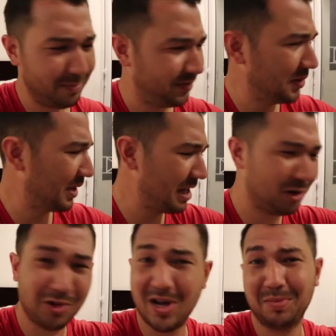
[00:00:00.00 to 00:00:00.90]
I'm feeling
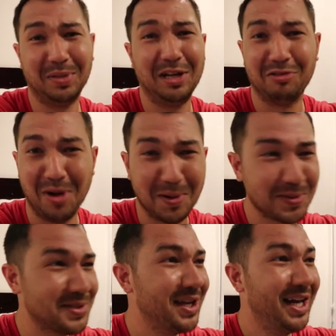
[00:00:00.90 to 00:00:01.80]
incredibly
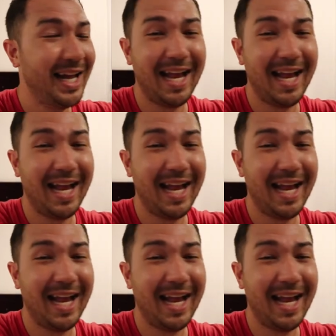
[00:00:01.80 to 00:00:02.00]
gross,